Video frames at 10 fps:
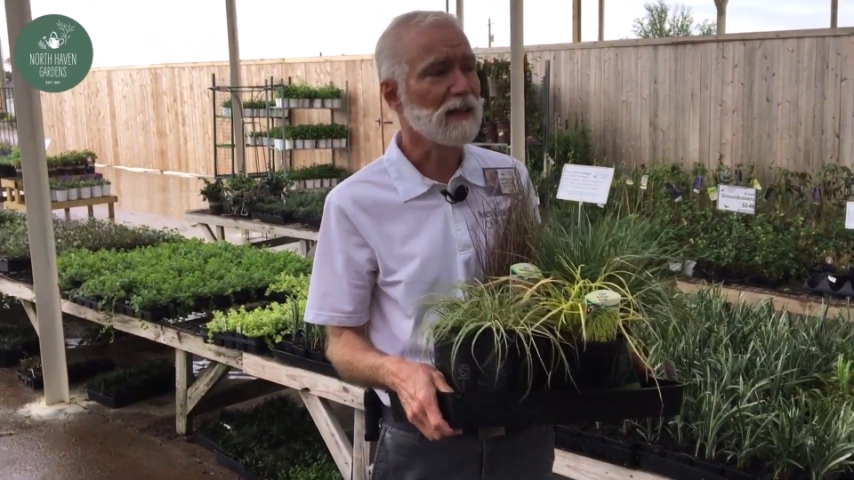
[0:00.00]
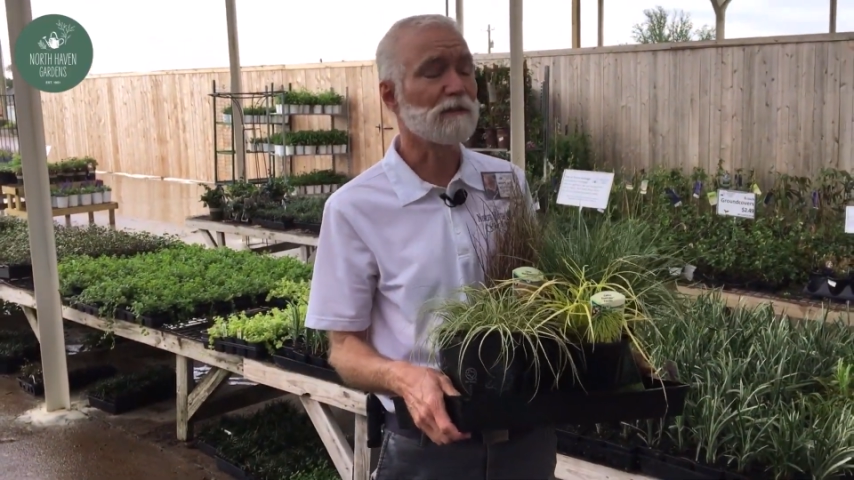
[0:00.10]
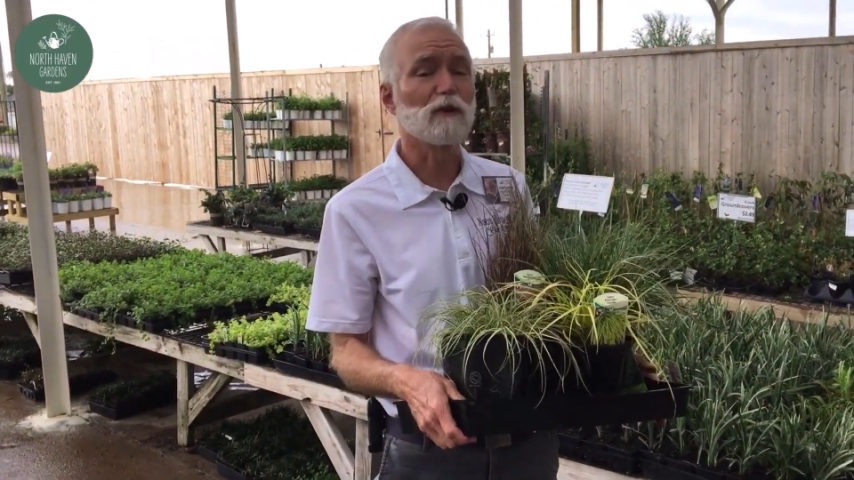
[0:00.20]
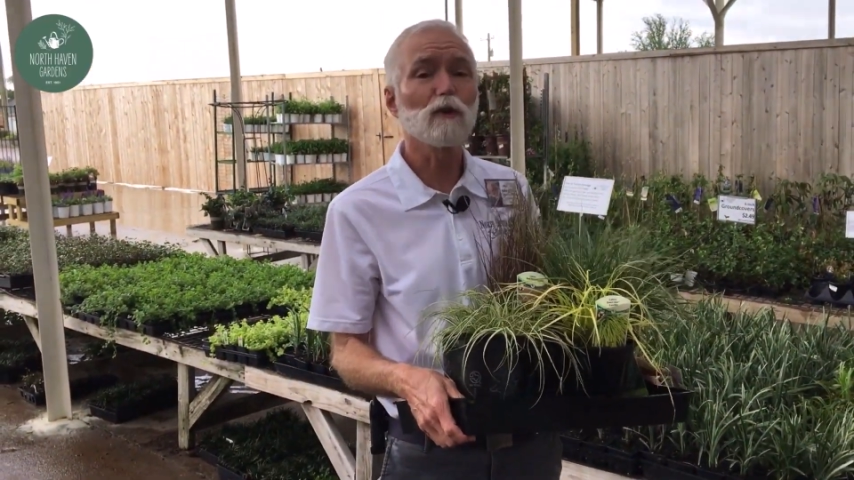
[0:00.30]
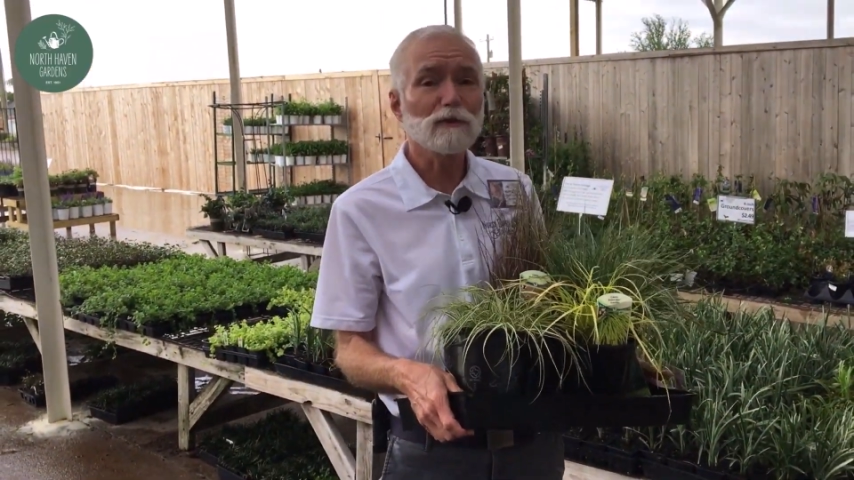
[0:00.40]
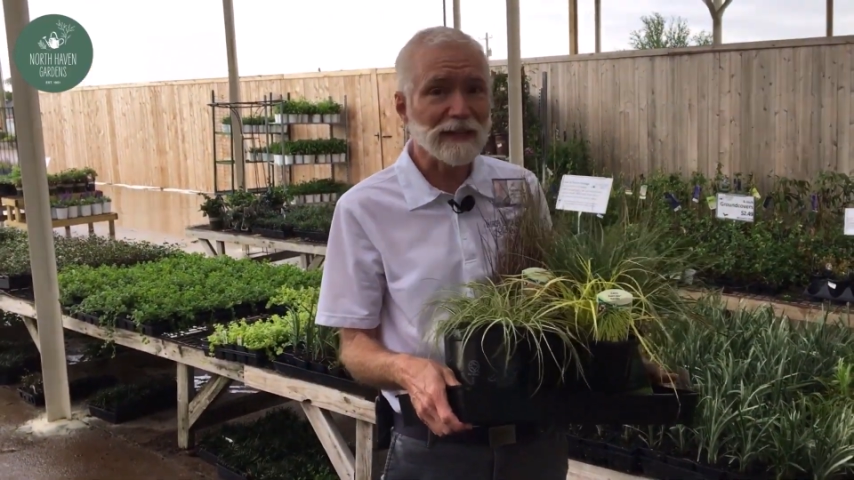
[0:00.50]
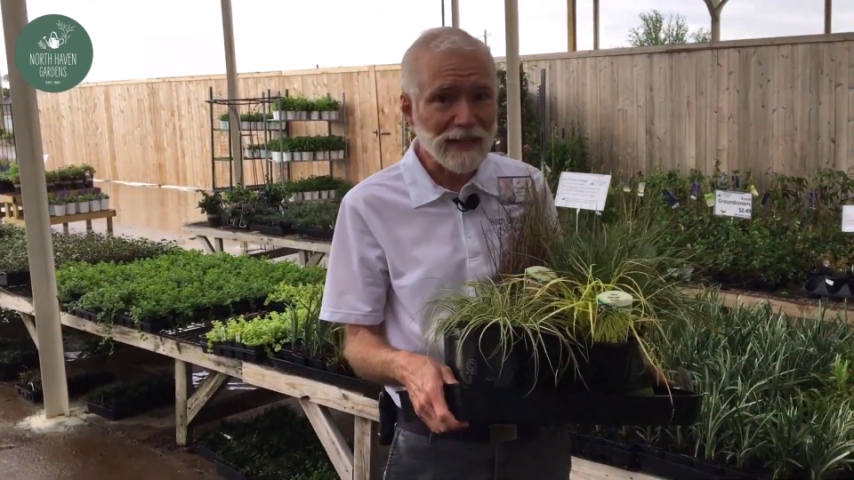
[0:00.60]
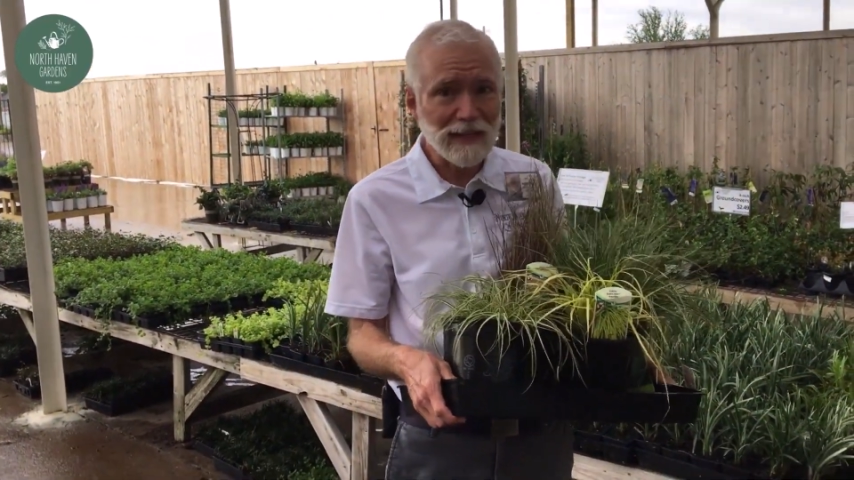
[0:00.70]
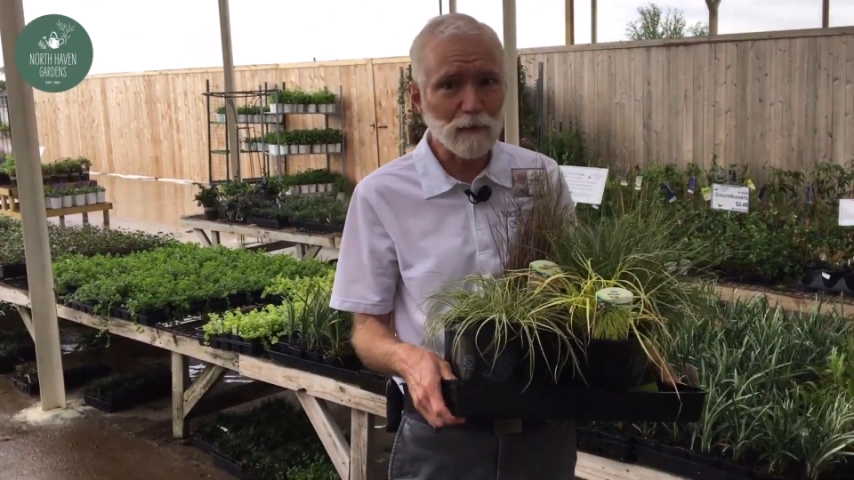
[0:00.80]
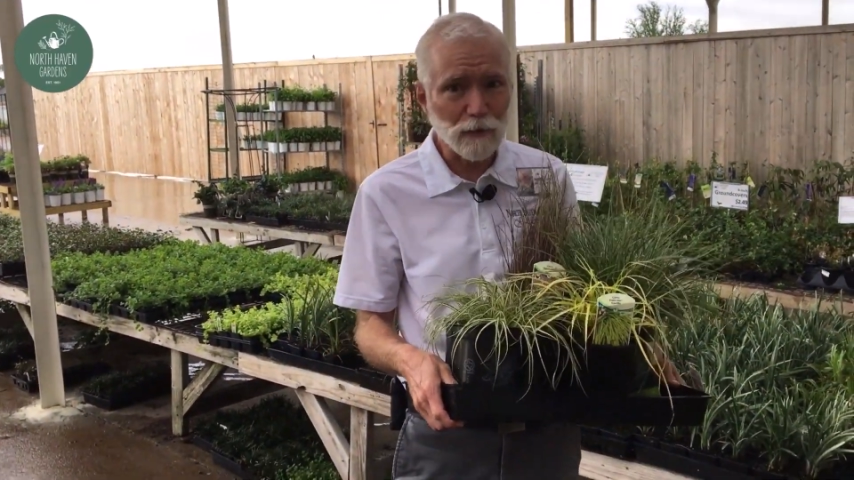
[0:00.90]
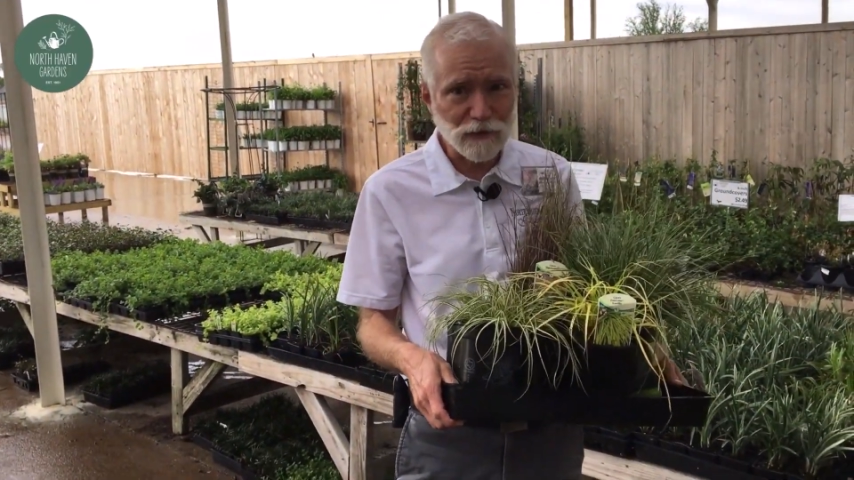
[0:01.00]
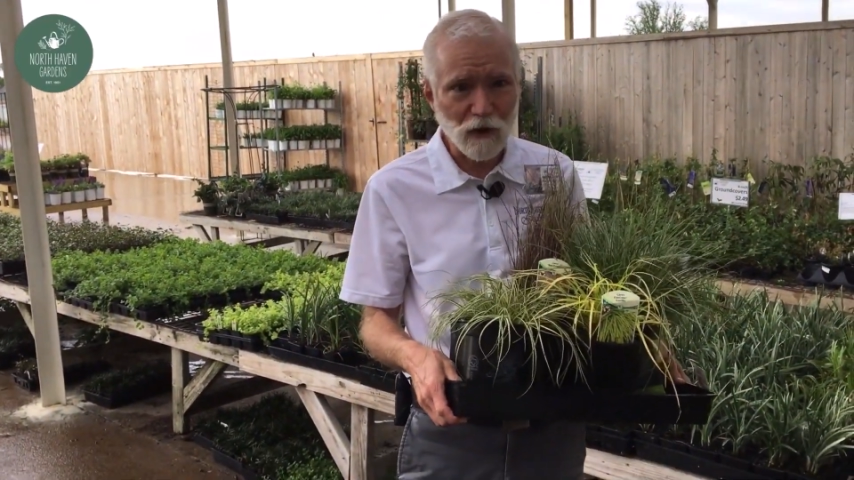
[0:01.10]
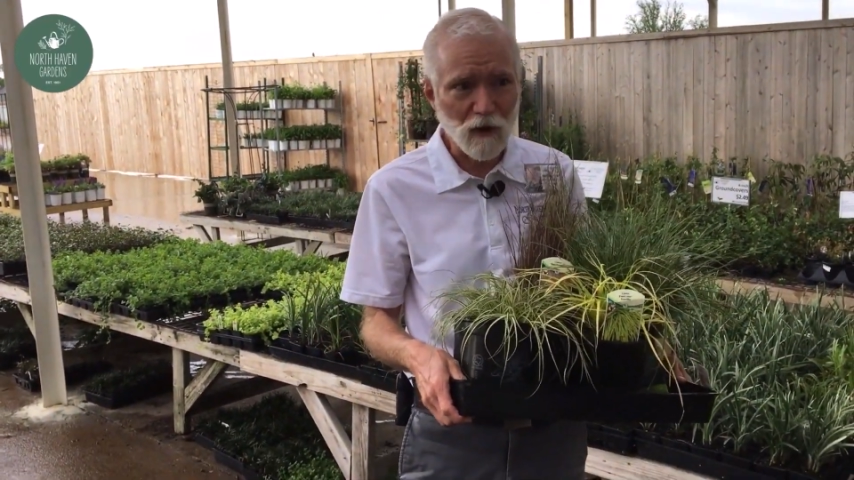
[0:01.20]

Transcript: If you're dealing with